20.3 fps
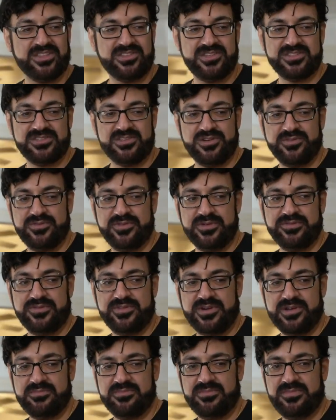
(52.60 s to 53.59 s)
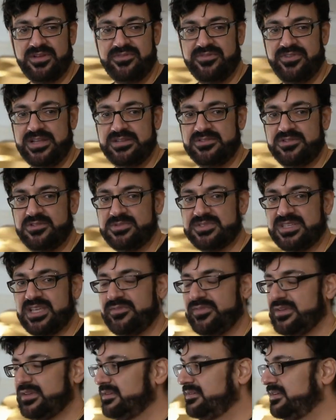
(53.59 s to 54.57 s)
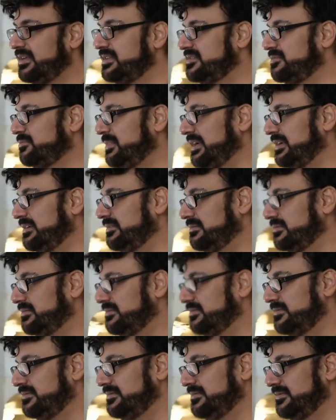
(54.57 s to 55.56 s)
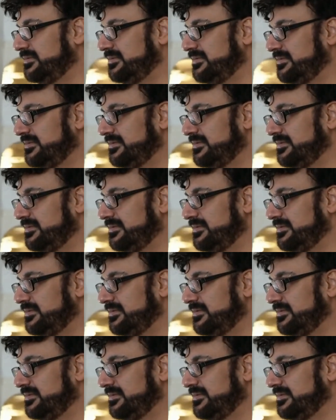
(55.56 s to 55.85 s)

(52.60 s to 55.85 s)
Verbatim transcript: He saved a lot Inflation in the US has